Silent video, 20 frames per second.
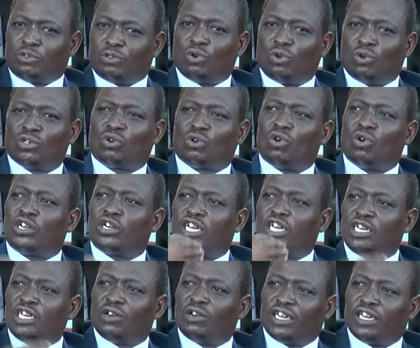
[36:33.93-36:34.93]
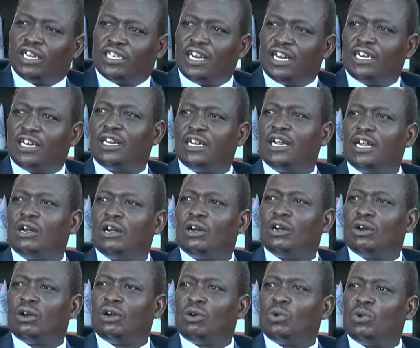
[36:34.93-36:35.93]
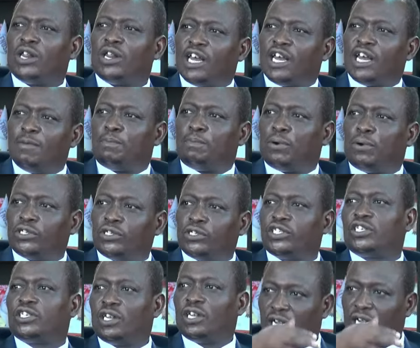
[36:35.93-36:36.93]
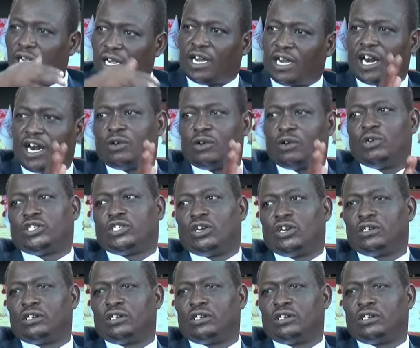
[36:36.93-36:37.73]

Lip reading: also continue the journey with them post graduation.